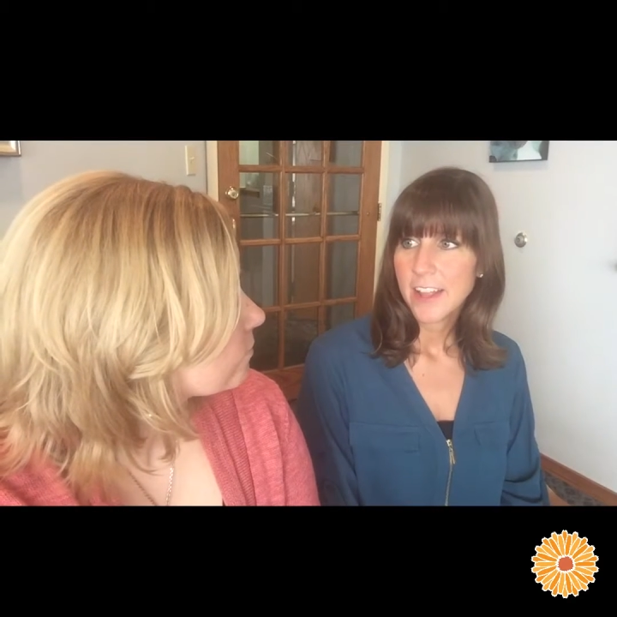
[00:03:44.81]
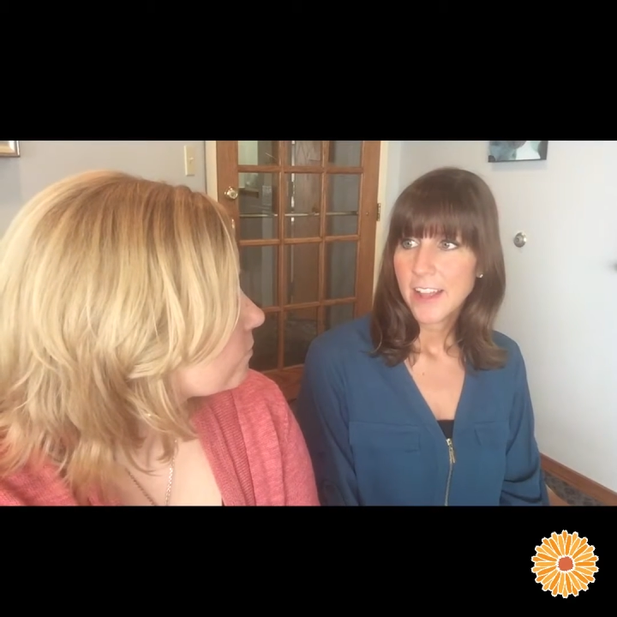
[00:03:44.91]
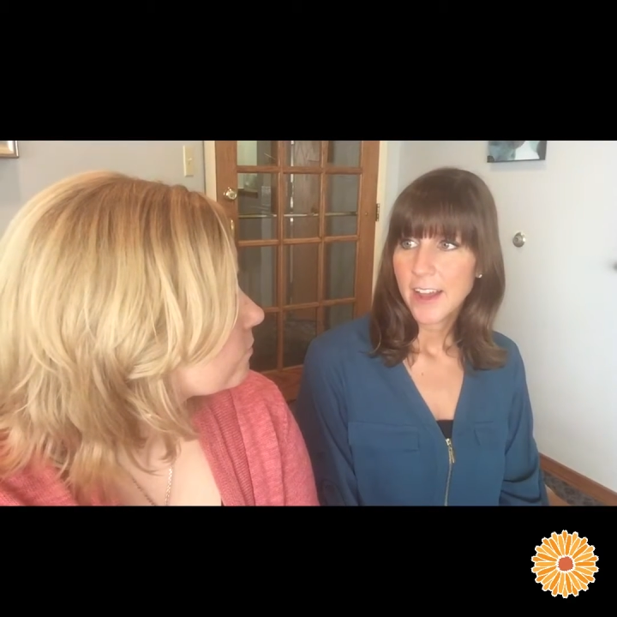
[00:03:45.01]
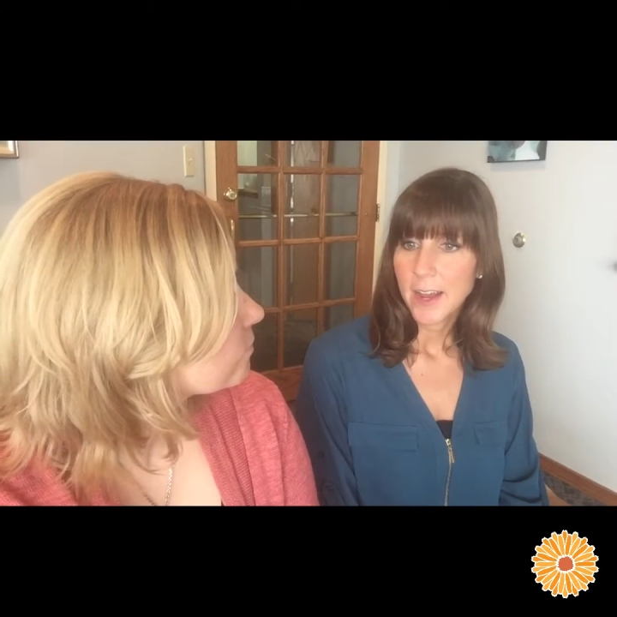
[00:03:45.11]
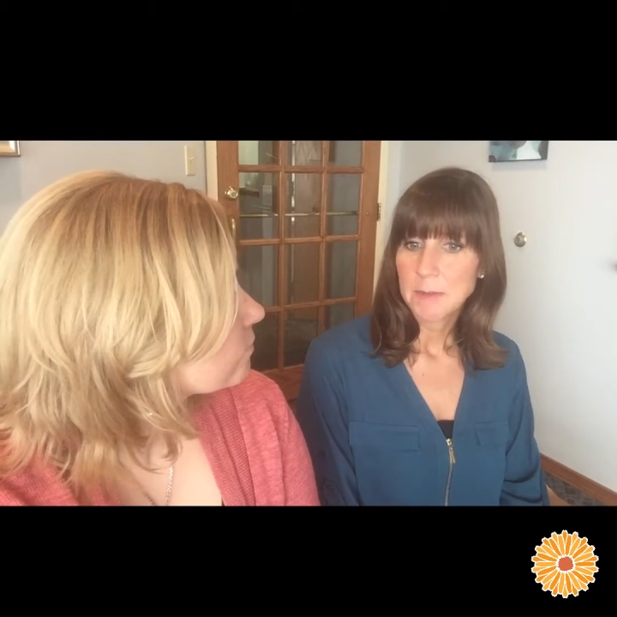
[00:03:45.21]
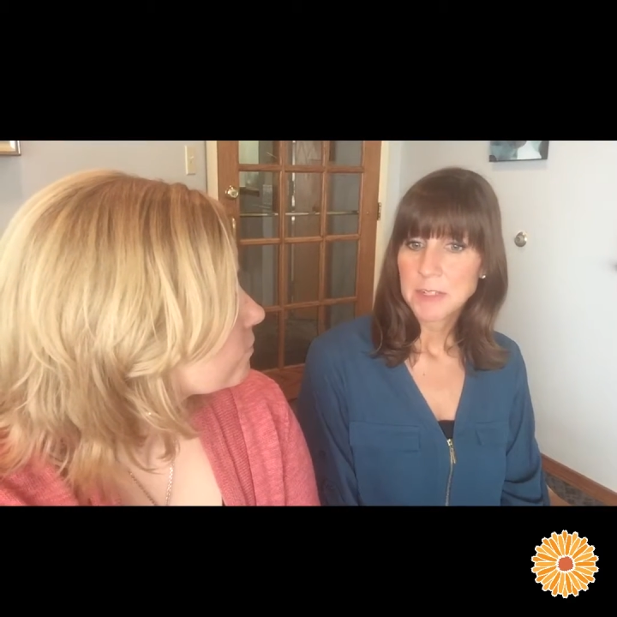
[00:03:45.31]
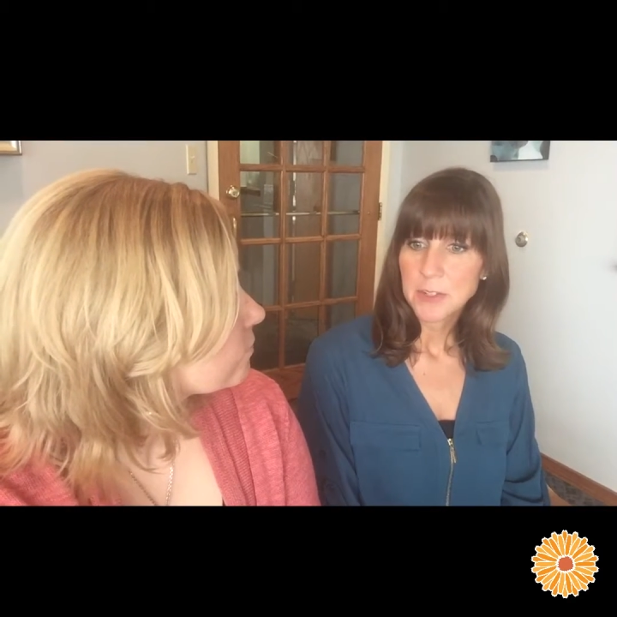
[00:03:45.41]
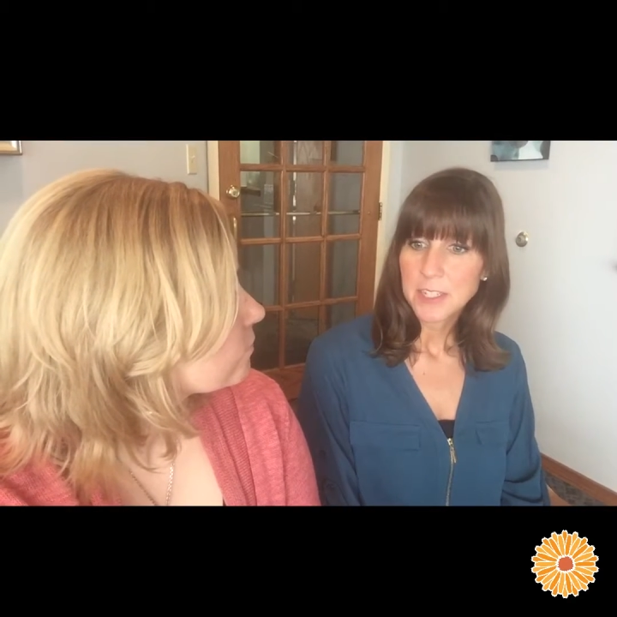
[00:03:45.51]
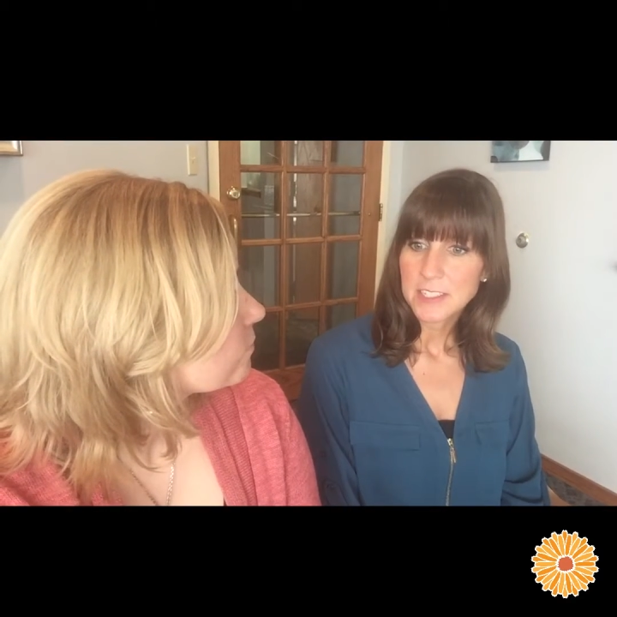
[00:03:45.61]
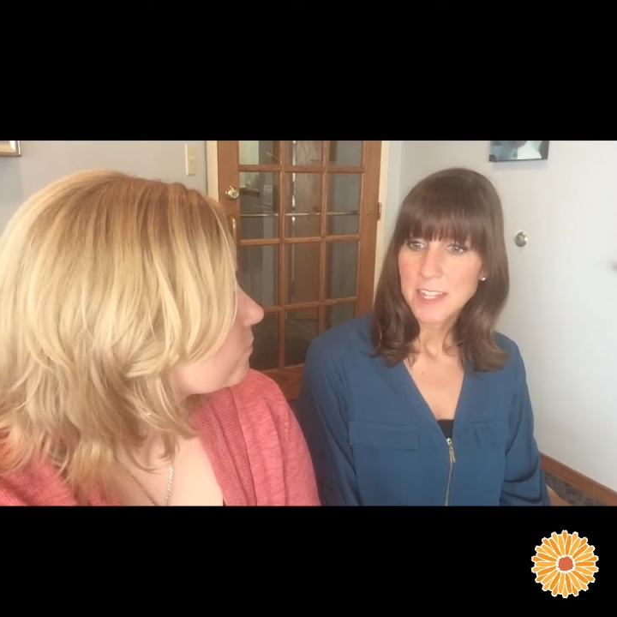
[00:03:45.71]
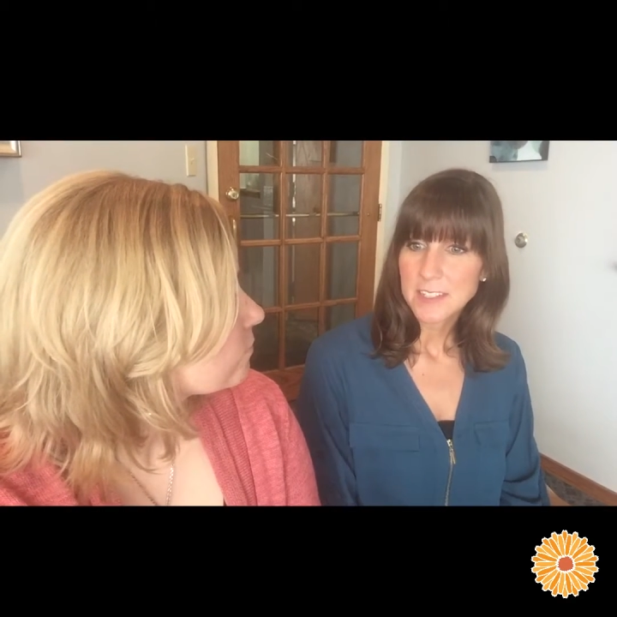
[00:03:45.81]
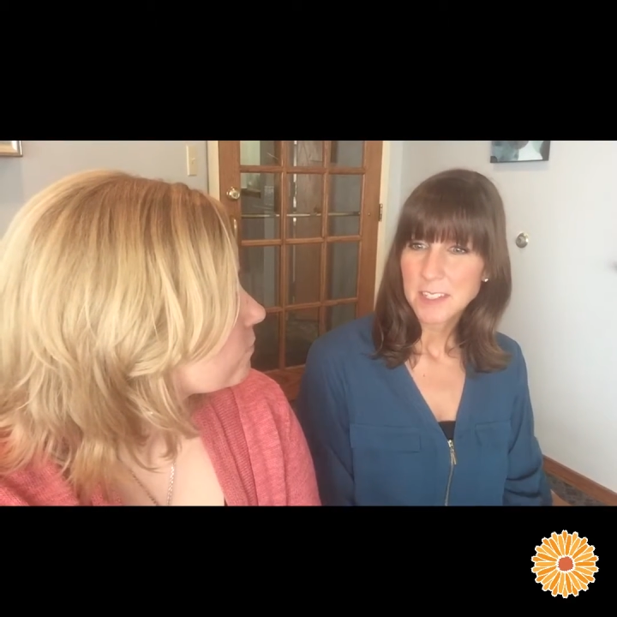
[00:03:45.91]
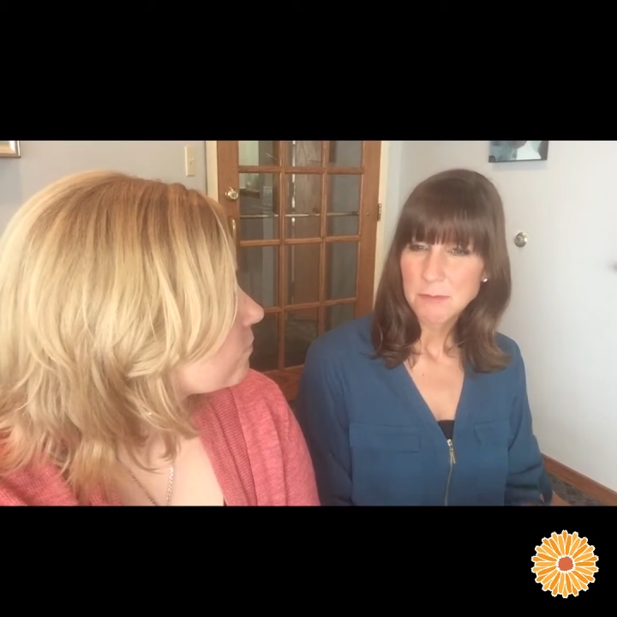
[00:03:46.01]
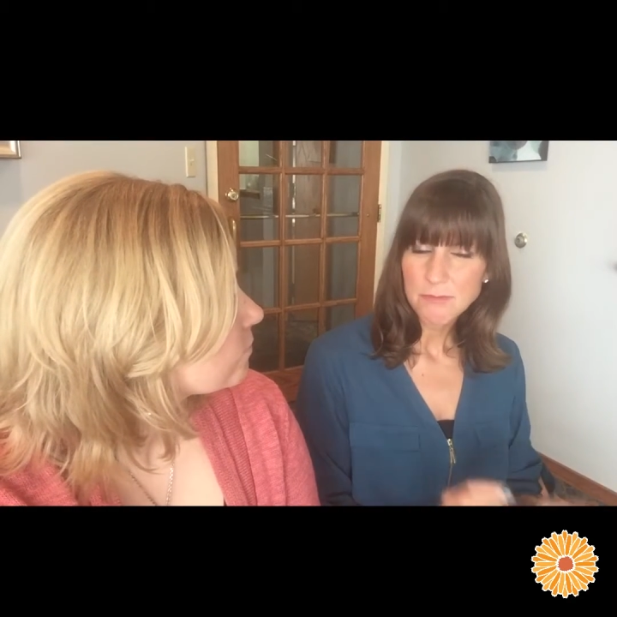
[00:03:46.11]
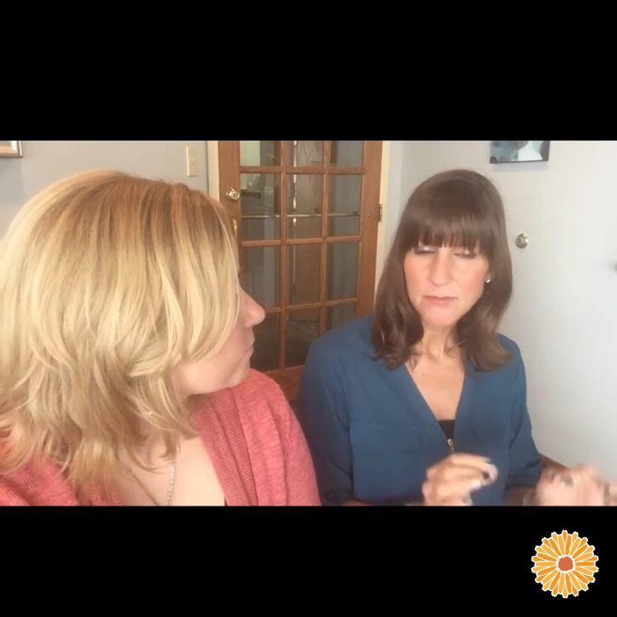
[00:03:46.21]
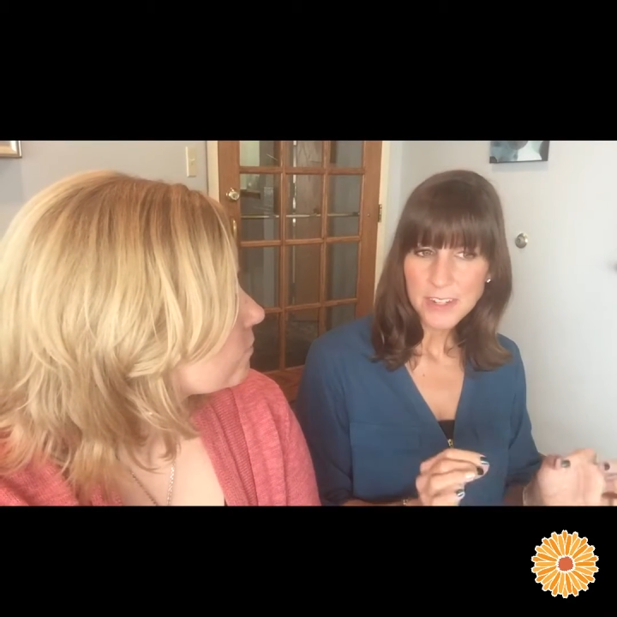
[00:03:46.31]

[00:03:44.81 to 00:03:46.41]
and you can assess it